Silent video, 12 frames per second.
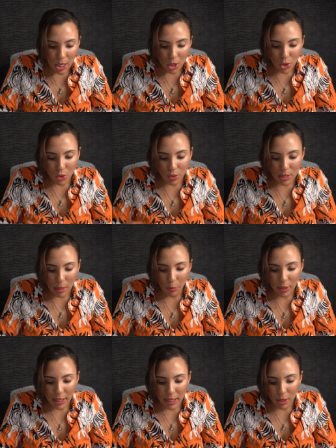So
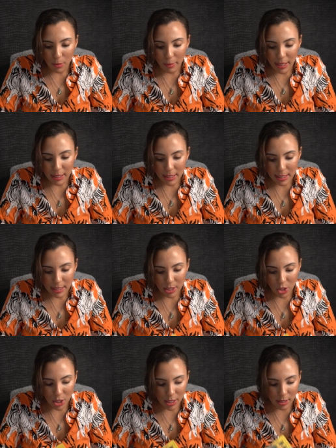someone here made a
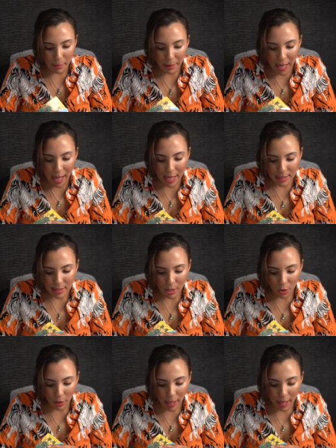decision in the
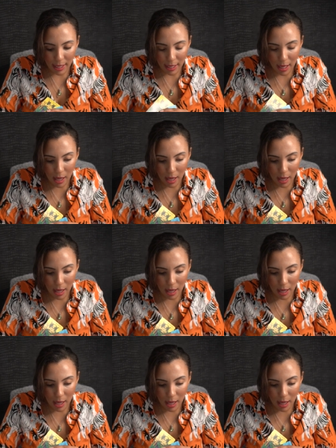past, okay?